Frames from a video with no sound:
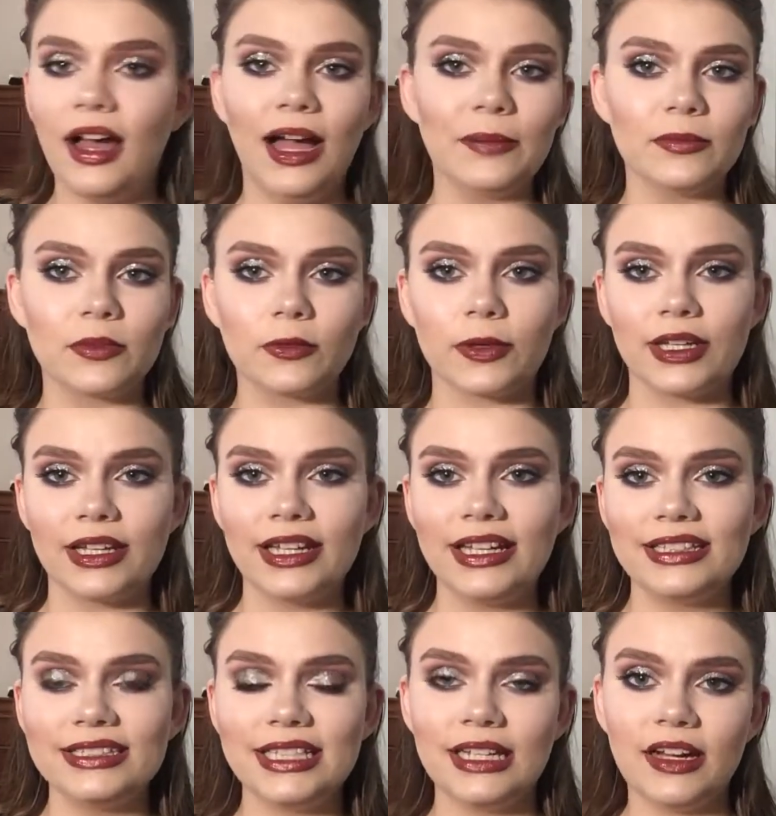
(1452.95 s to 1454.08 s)
I'm really
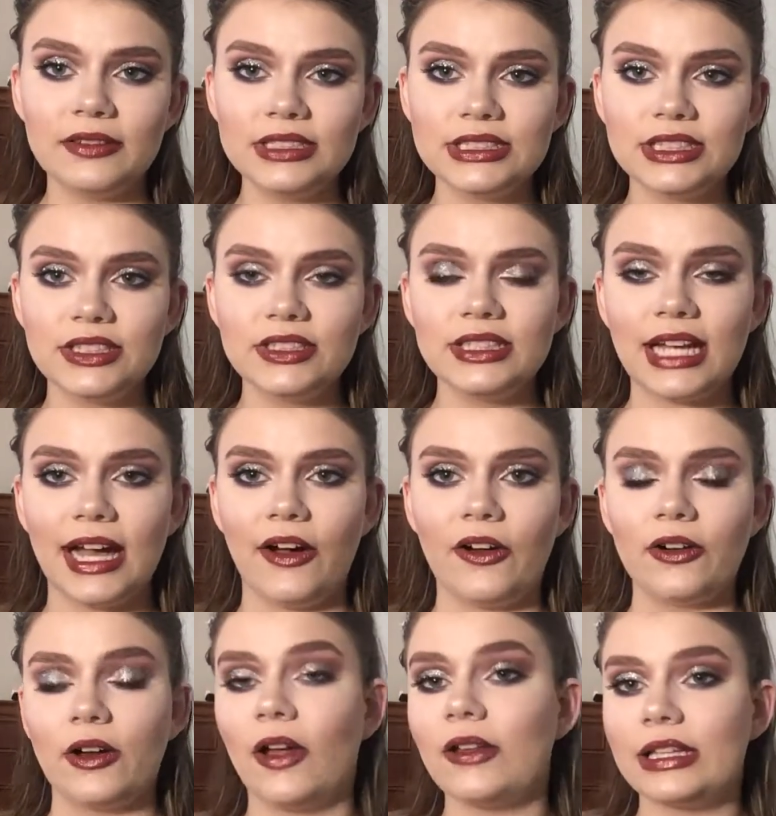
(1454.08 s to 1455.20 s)
into how it turned
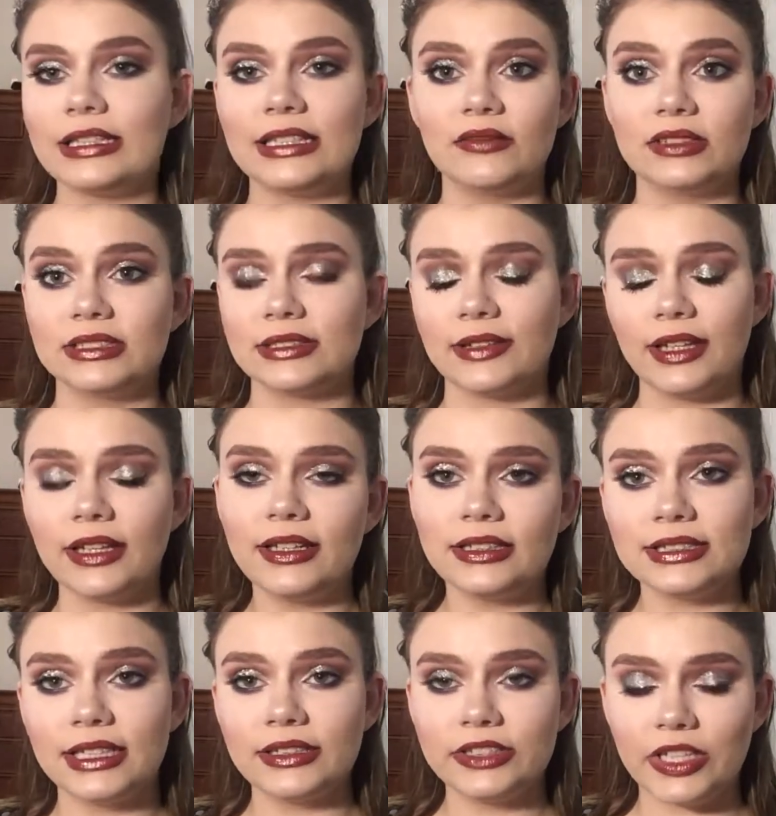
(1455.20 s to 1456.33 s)
out. All I did was really
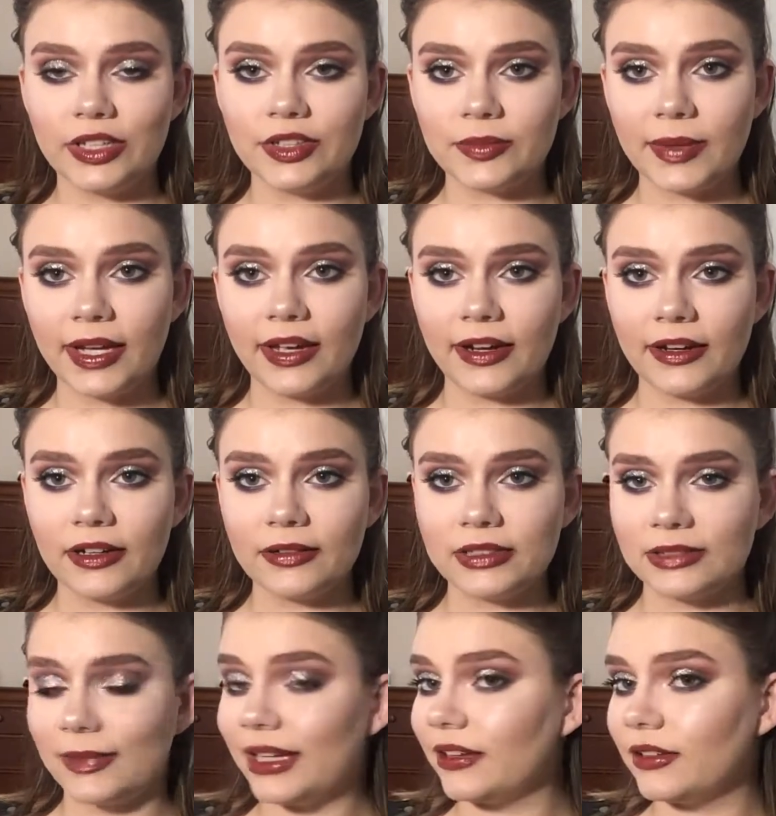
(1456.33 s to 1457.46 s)
just like change my hair
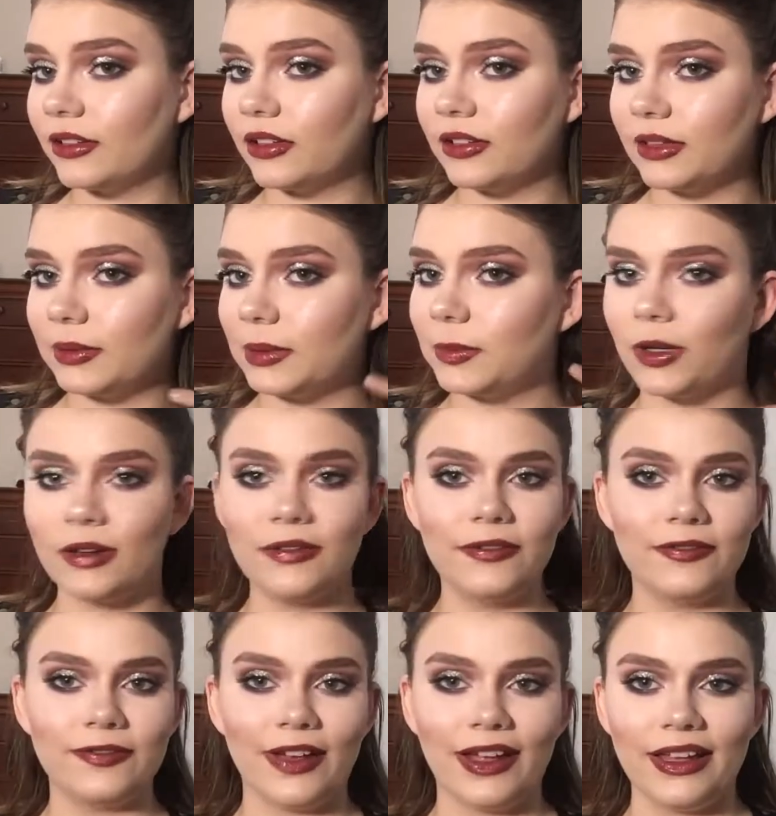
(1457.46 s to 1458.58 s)
to make it look a little bit more
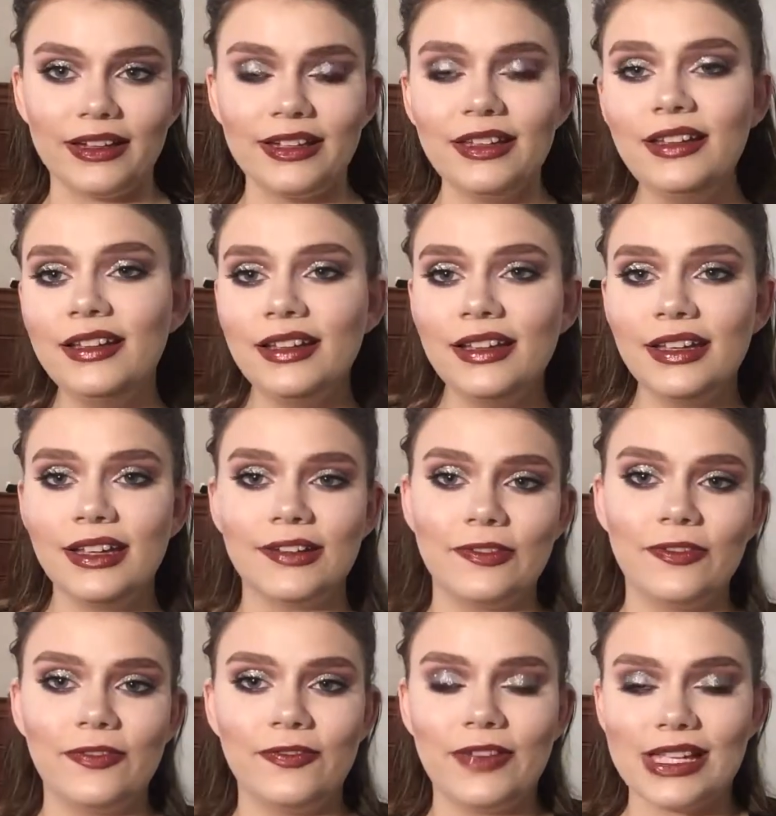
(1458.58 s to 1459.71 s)
fun and
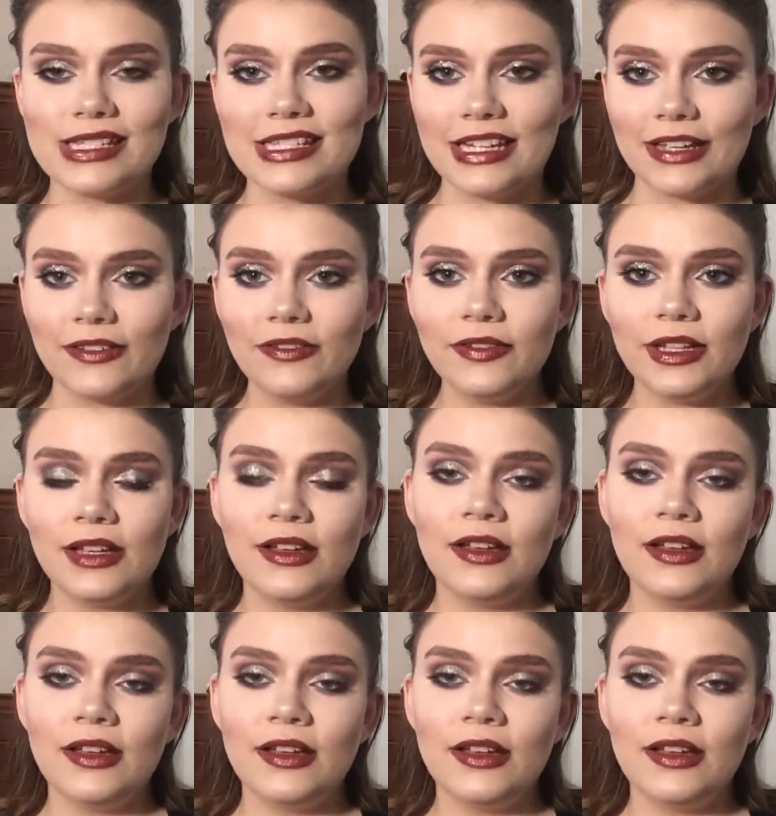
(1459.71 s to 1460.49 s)
festive.